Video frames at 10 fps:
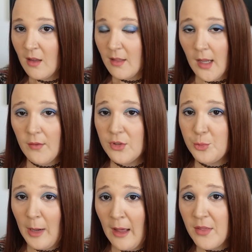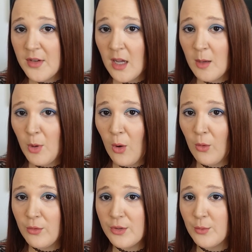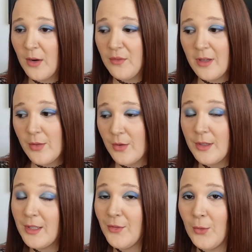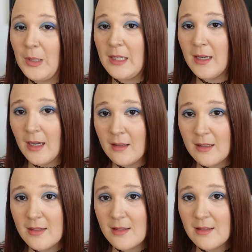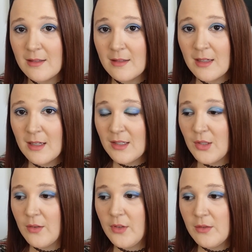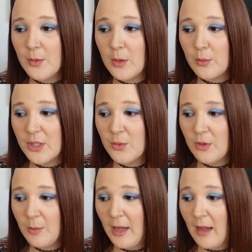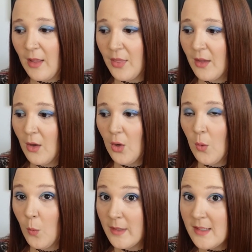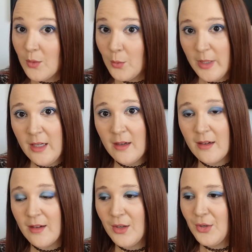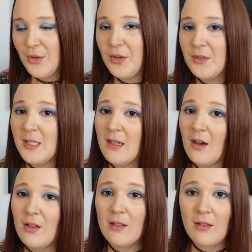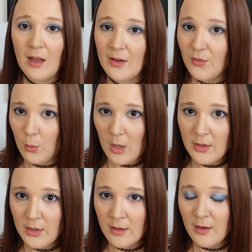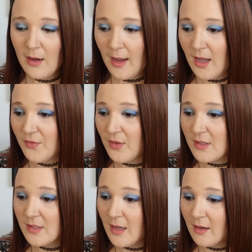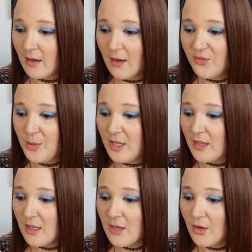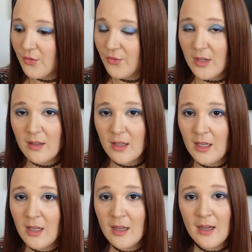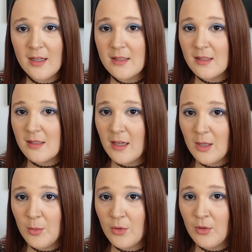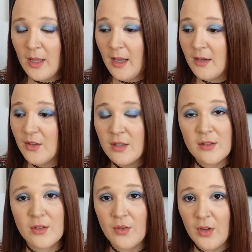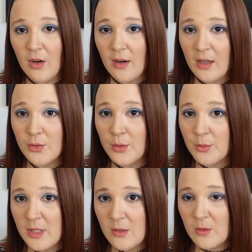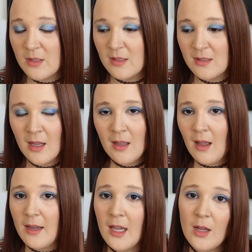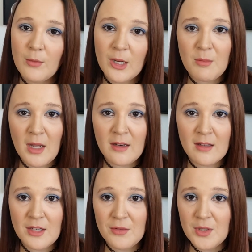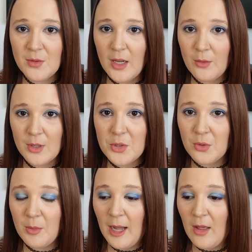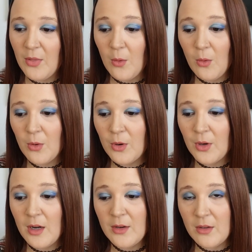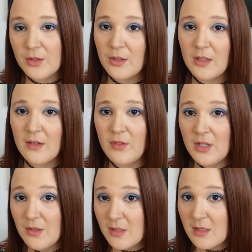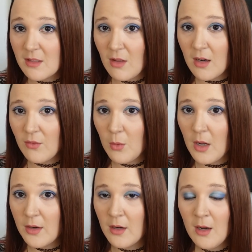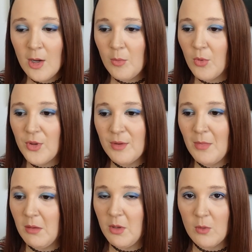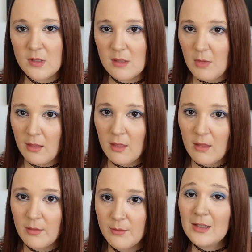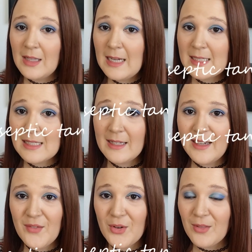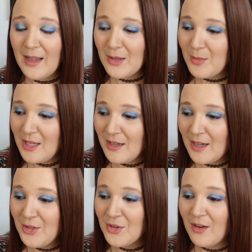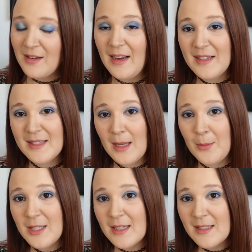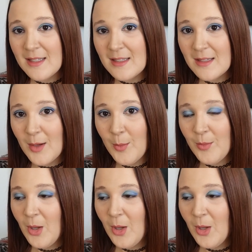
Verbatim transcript: The average bathtub holds roughly 30 to 40 gallons. So if you do a ritual bath once a week, you're using a lot of water. And for the sake of being eco friendly and sustainable and conserving our natural resources, I can't recommend that you do a ritual bath or an alternative that uses a lot of water more than maybe once a month. Lastly, if you're like me and you're on a septic system,